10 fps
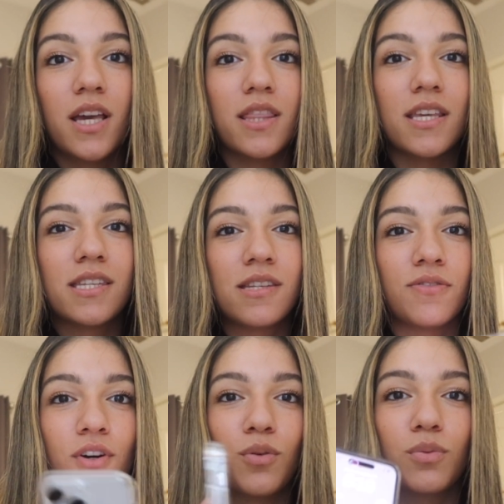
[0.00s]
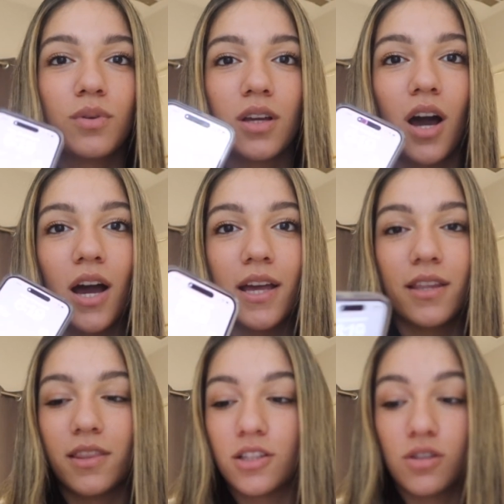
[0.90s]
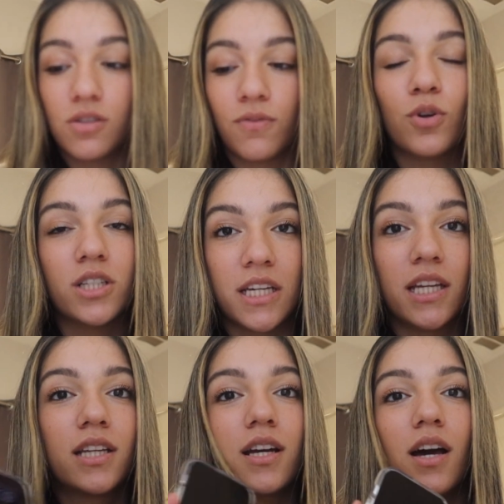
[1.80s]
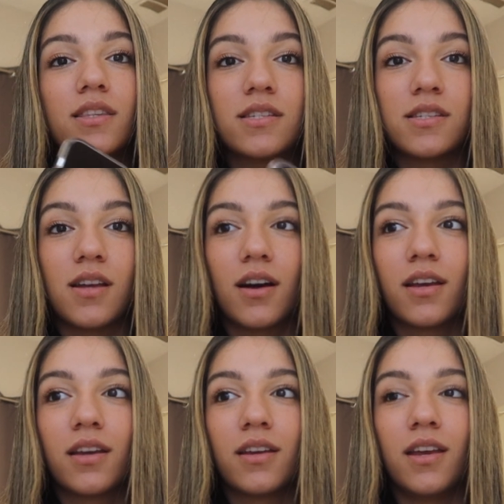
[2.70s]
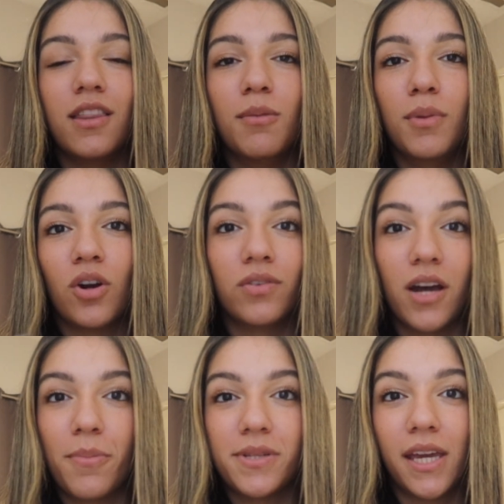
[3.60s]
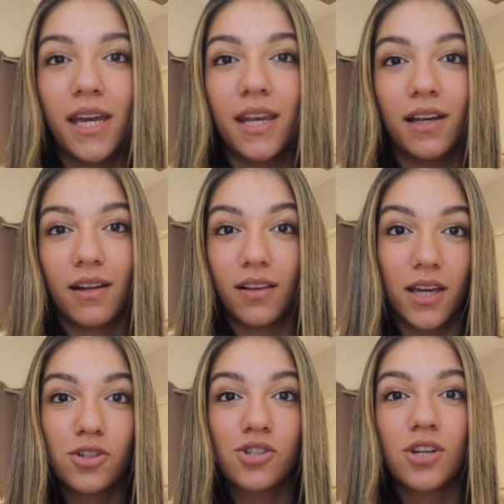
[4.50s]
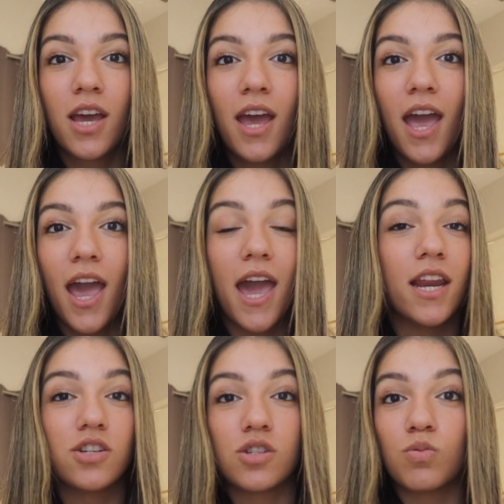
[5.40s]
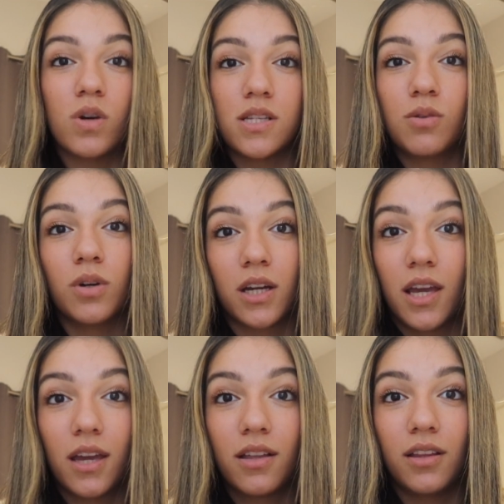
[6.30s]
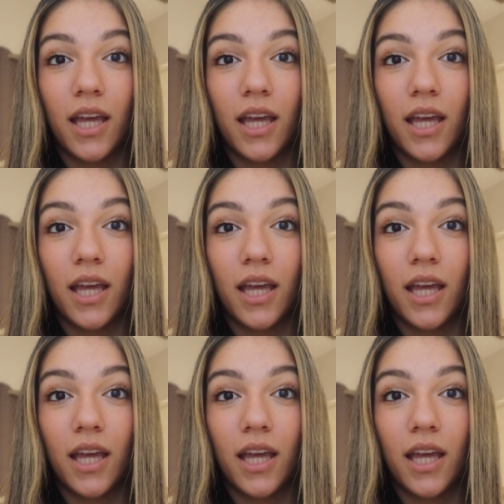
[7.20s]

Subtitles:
this phone got, the 14 got stuck in the middle of an update, and it glitched, and it just wasn't working.